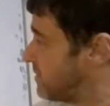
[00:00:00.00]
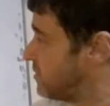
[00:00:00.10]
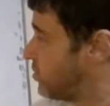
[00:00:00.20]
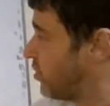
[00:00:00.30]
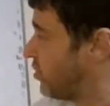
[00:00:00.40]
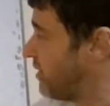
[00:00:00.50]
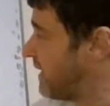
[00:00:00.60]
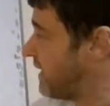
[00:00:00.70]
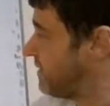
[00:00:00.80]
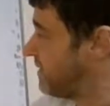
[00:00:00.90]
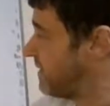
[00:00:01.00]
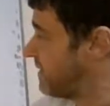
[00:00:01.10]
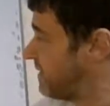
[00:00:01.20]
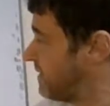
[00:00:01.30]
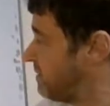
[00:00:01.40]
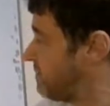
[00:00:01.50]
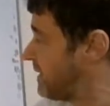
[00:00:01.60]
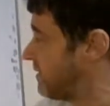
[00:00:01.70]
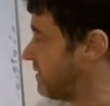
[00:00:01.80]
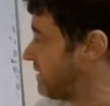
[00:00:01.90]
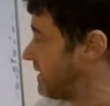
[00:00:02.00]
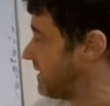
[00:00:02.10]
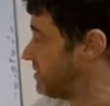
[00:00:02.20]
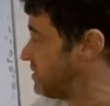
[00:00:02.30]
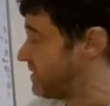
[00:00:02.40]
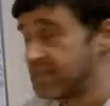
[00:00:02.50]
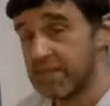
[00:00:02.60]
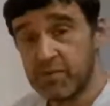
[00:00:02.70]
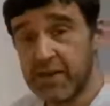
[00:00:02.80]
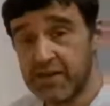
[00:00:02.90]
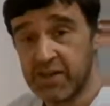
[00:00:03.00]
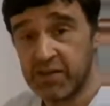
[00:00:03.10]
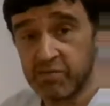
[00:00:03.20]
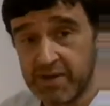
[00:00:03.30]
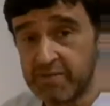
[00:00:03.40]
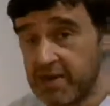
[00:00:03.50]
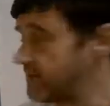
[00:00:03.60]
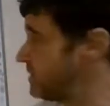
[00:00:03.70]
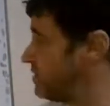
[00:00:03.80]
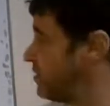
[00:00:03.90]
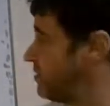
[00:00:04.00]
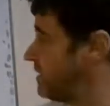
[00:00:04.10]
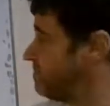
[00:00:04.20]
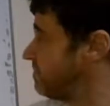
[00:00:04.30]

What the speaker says: story in the middle. And this is what I do when I'm writing a story.